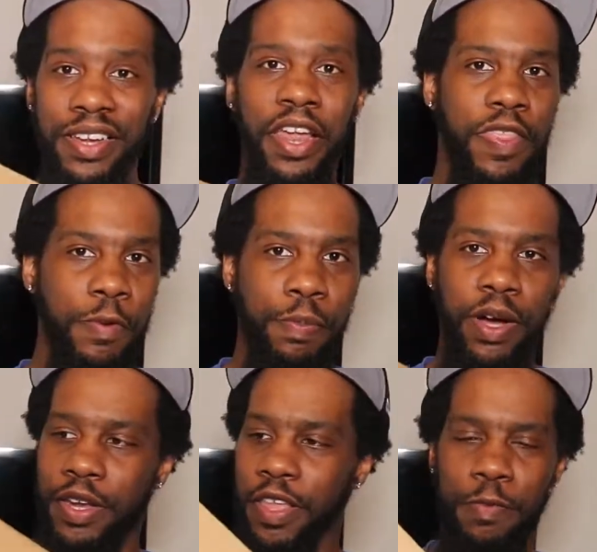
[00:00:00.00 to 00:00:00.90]
another
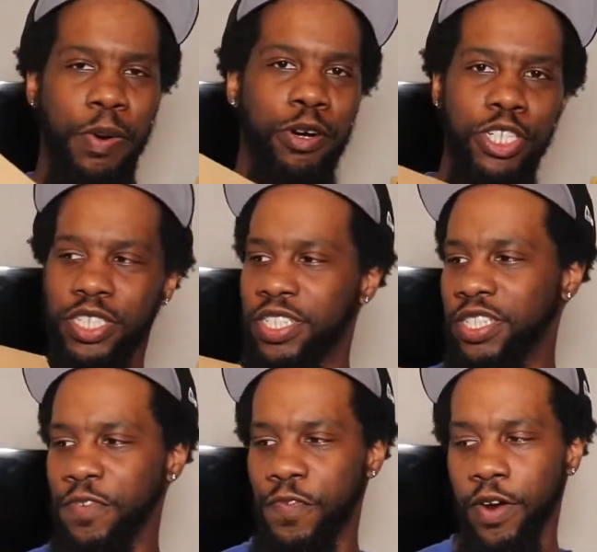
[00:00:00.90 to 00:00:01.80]
another
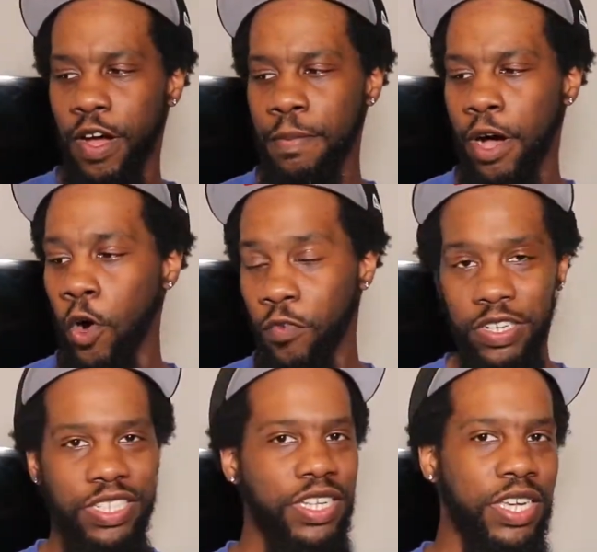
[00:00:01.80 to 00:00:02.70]
purchase from
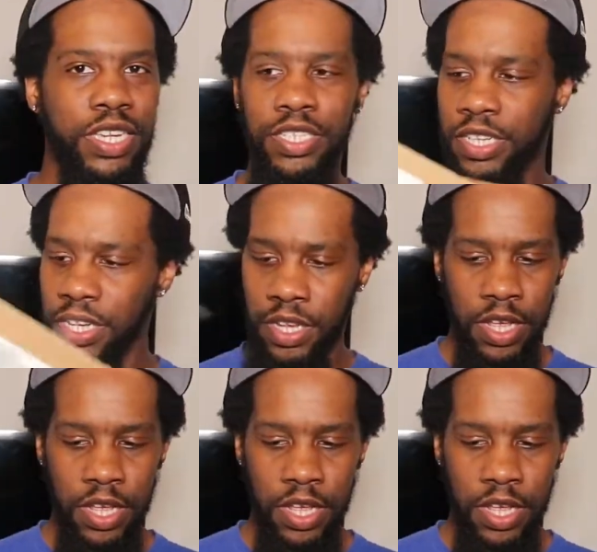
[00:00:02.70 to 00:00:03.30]
overseas.